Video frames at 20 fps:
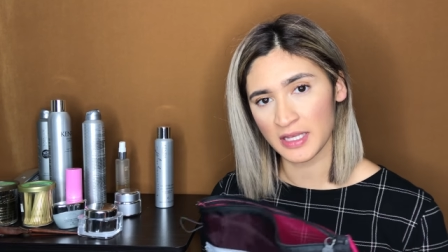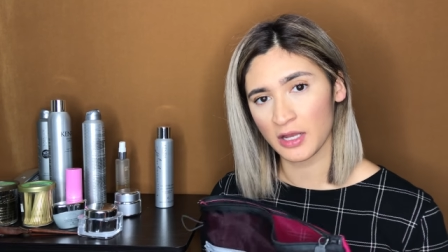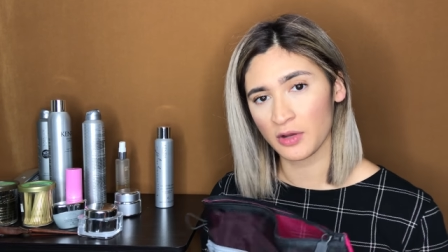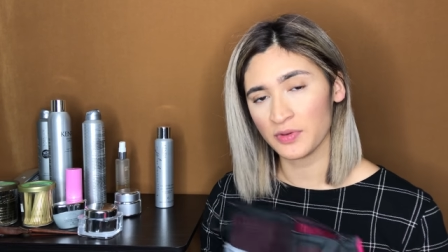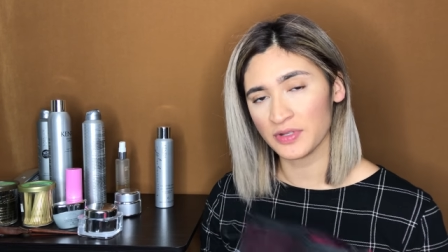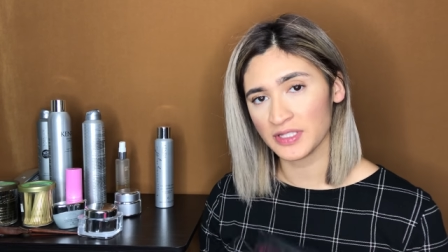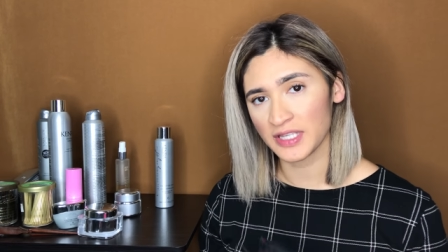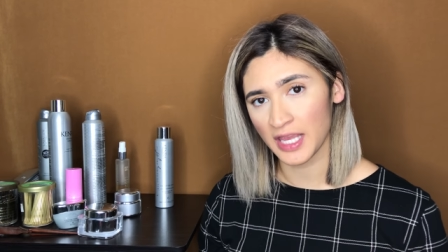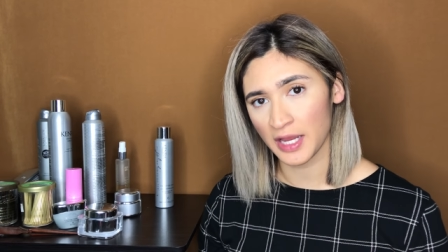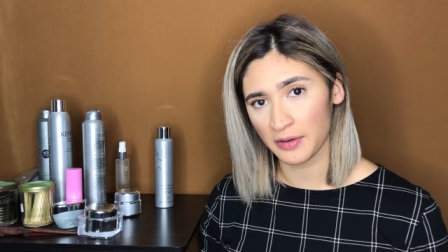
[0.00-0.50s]
I
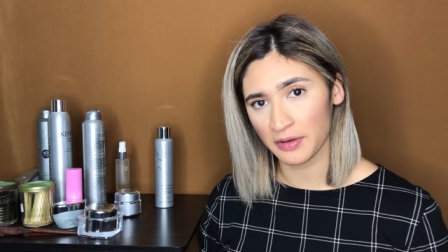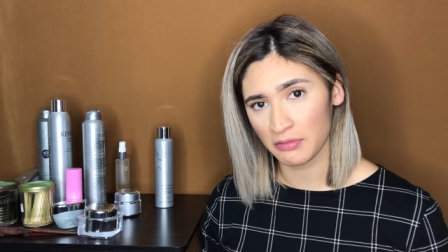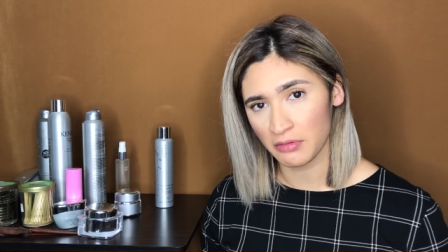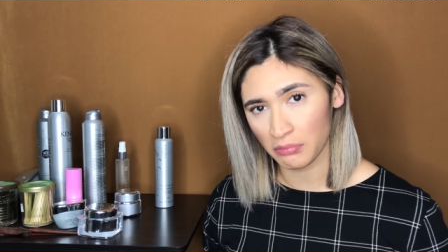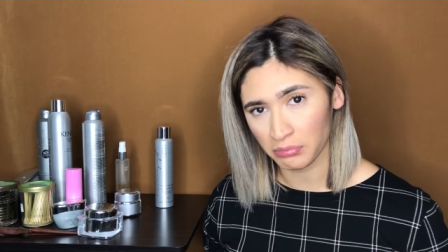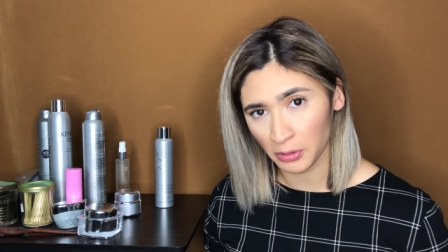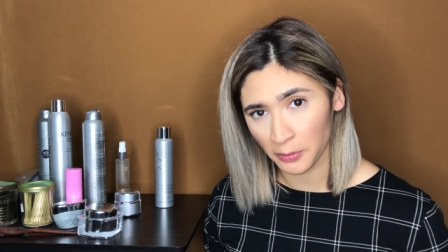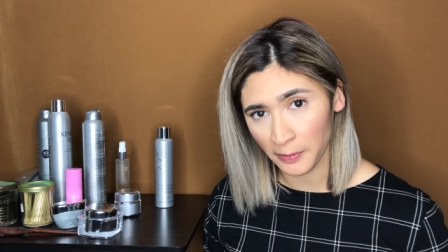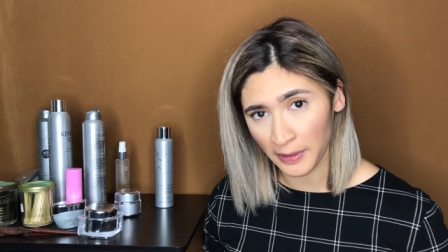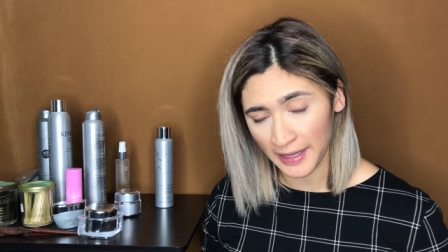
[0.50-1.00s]
always carry
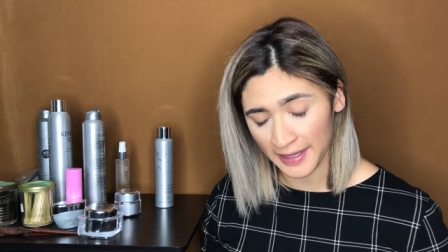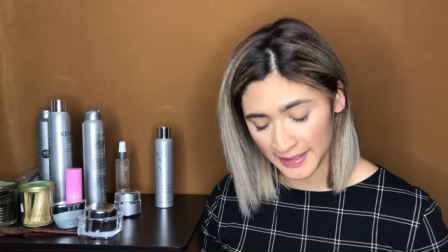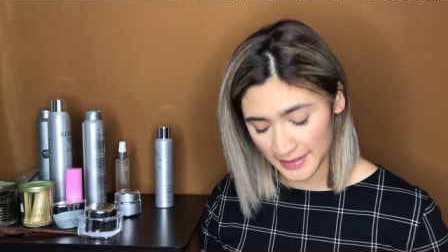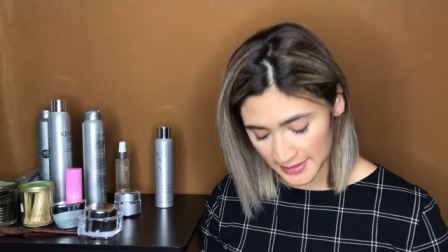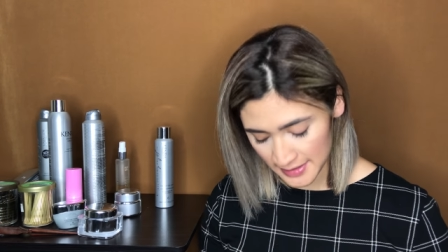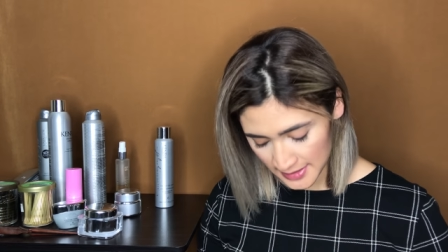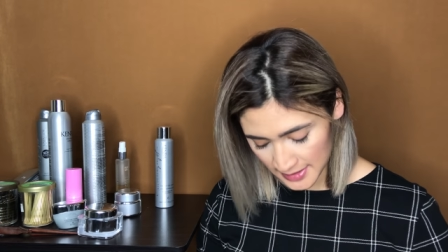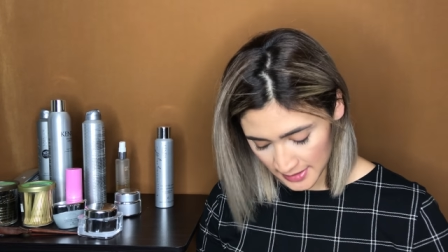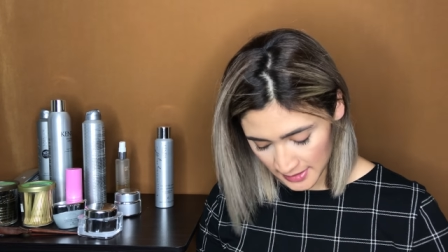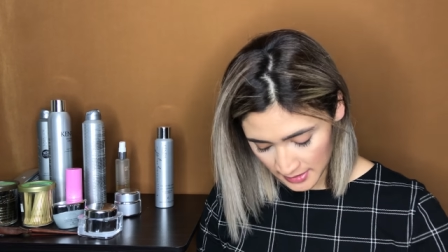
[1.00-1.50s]
rubber
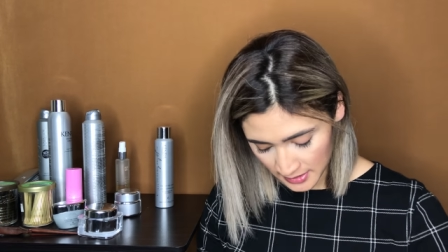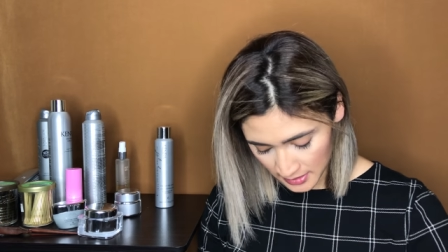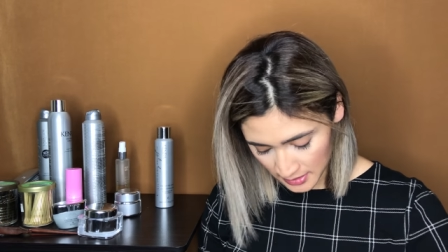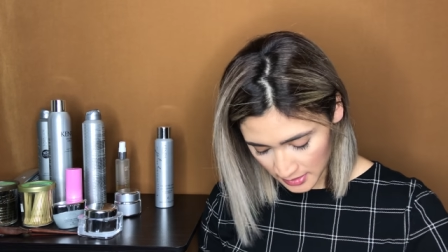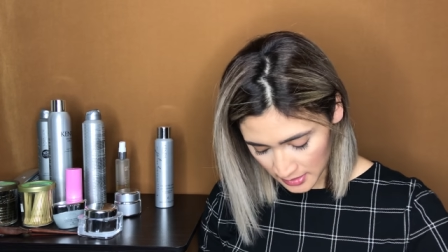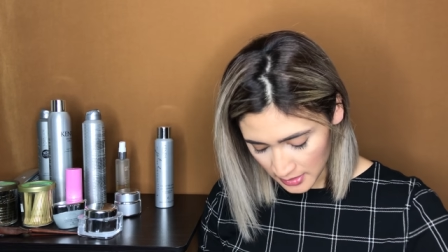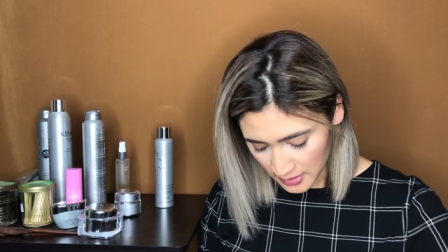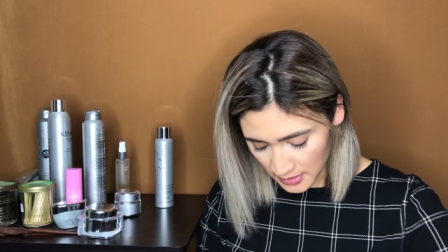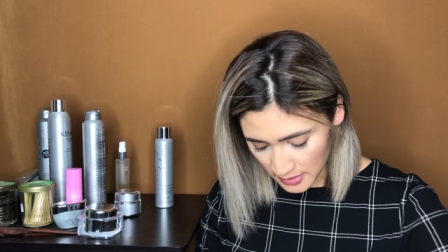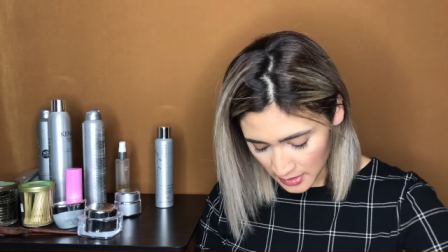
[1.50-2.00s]
bands
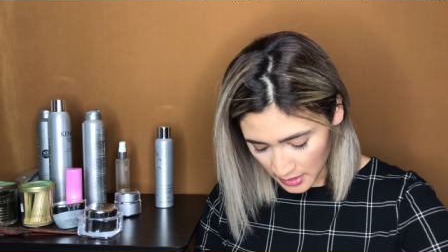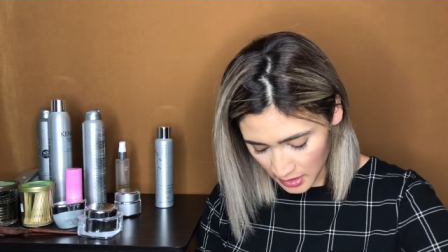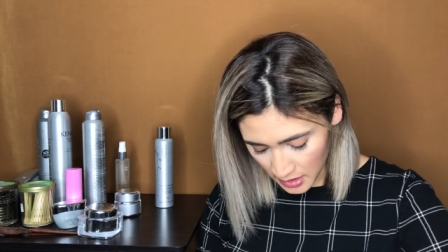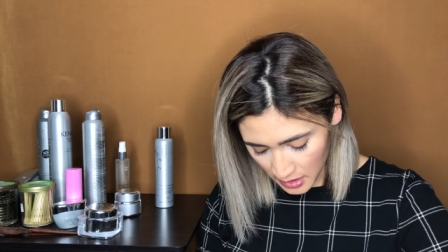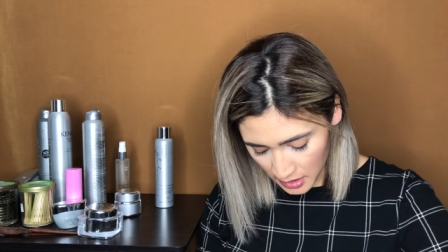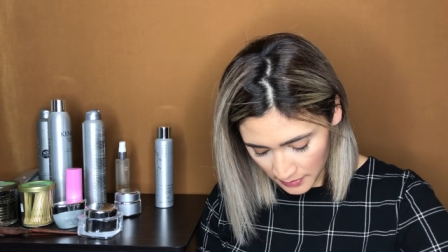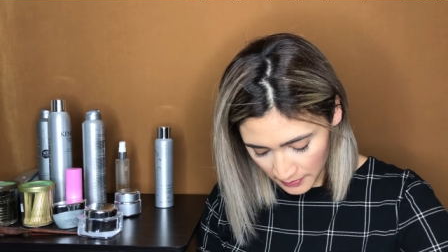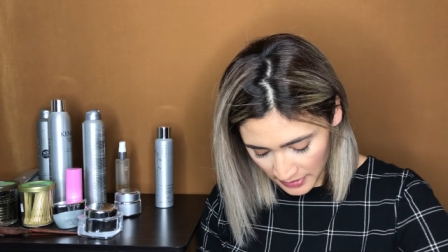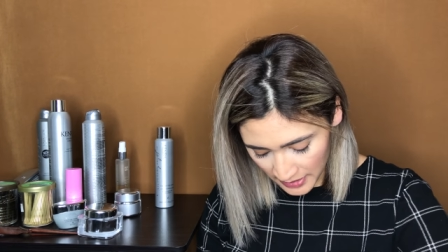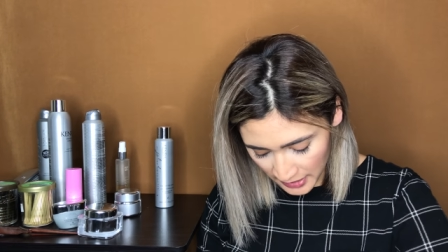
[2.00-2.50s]

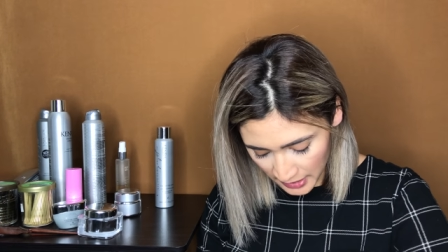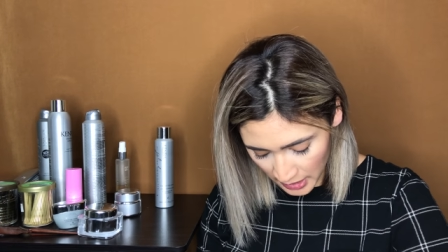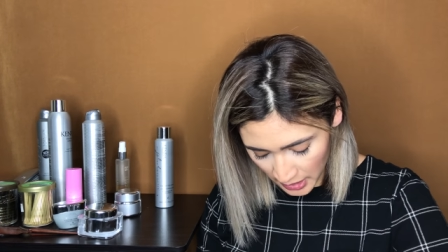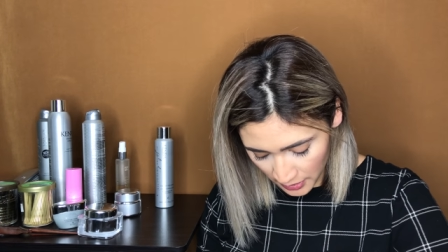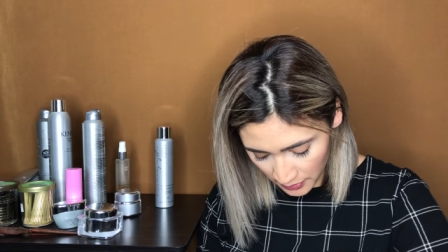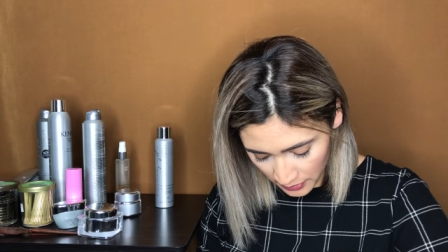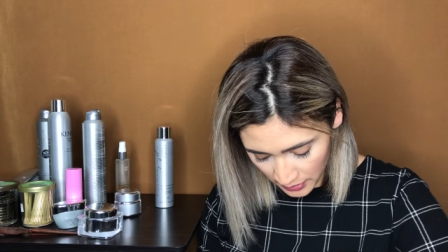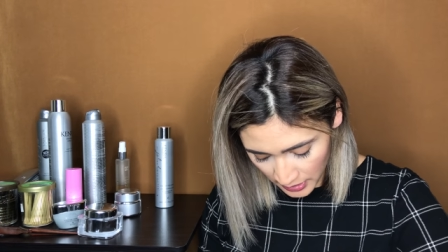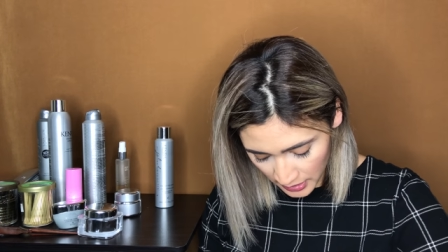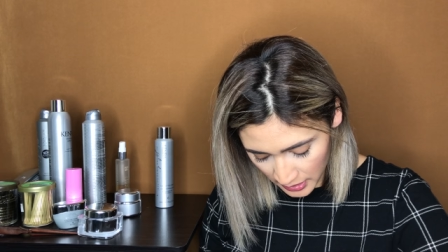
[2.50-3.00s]
um, I
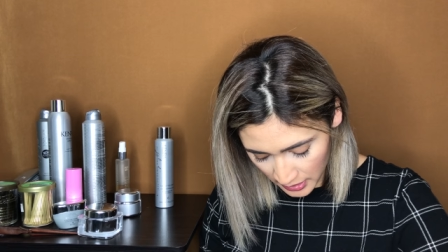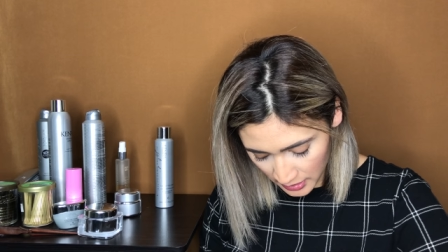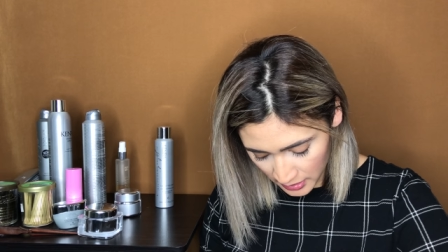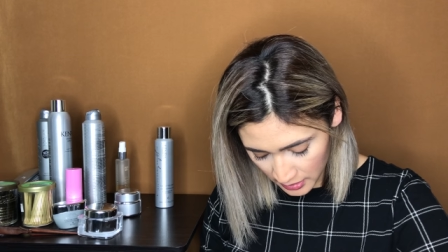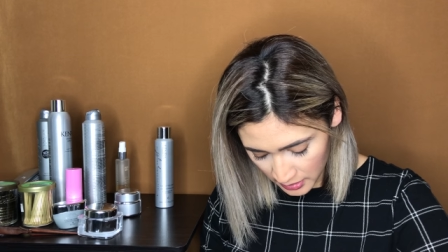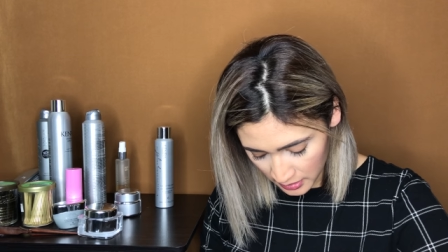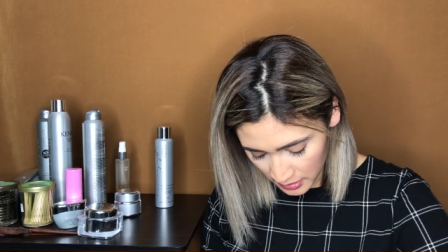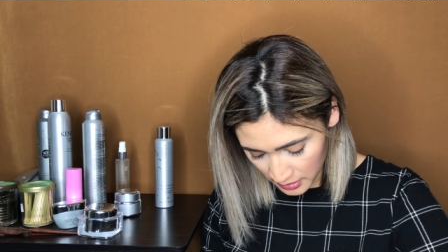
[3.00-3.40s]
carry,